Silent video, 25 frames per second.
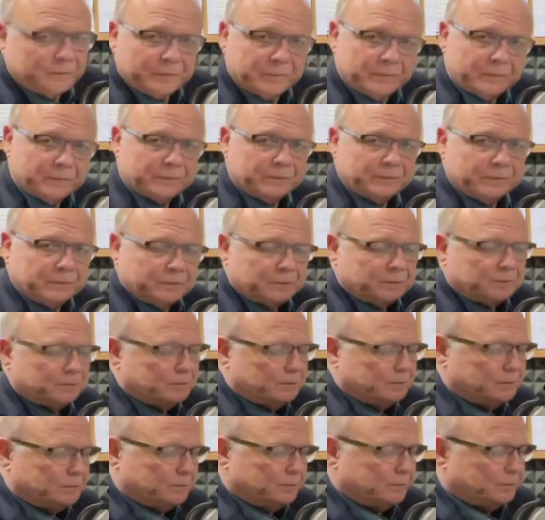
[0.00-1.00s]

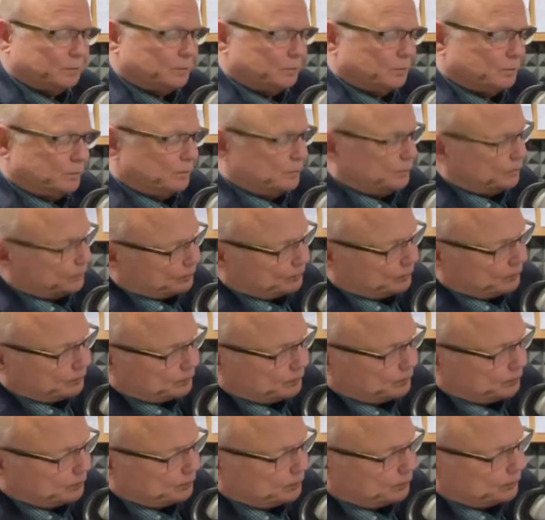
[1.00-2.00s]

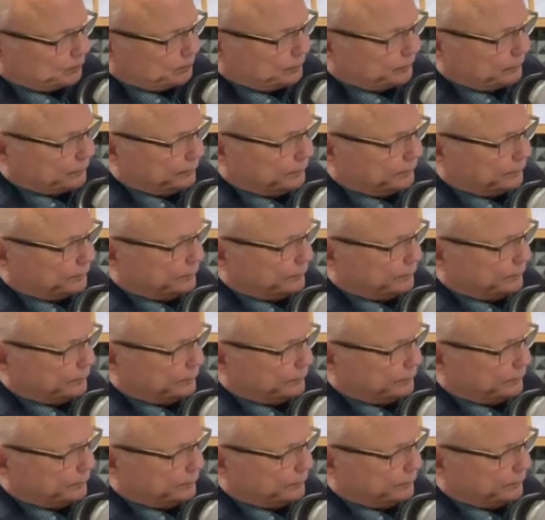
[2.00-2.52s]
[no speech]